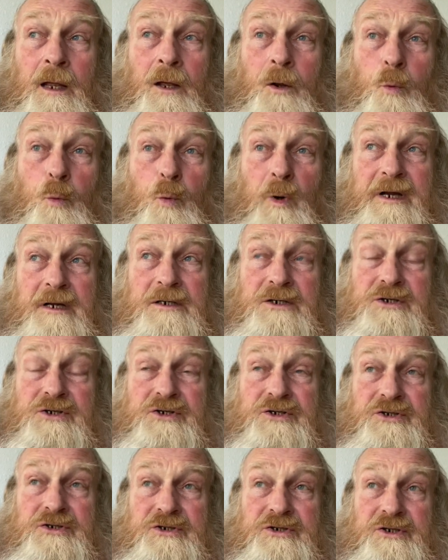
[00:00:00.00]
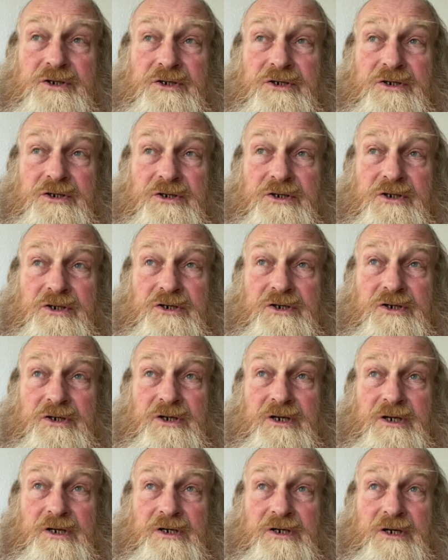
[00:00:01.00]
which
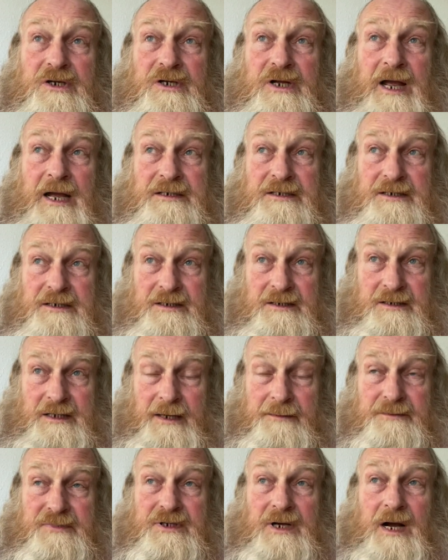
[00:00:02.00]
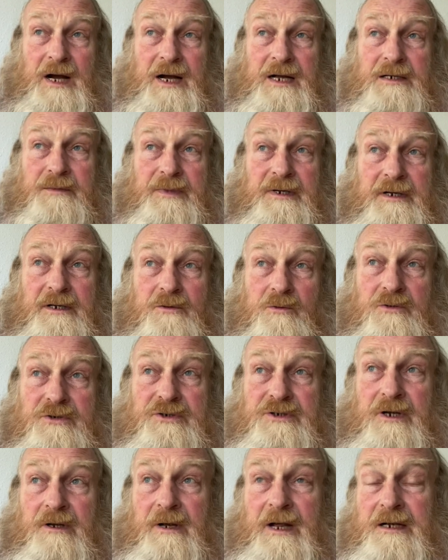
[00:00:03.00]
has its upside, but it
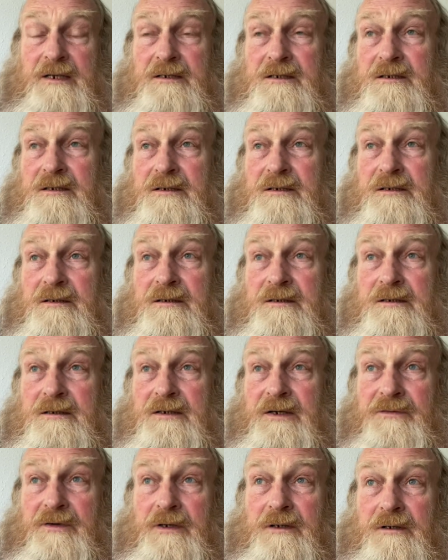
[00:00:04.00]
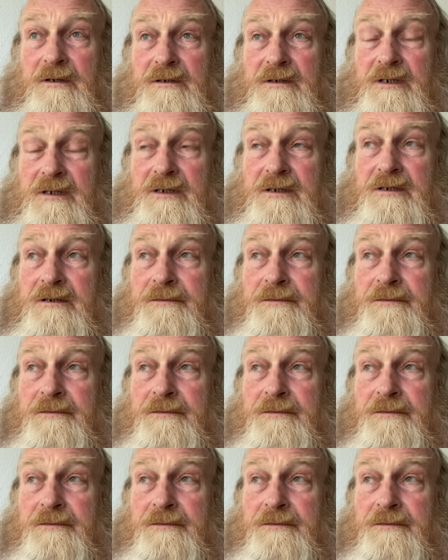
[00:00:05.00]
also has difficulties.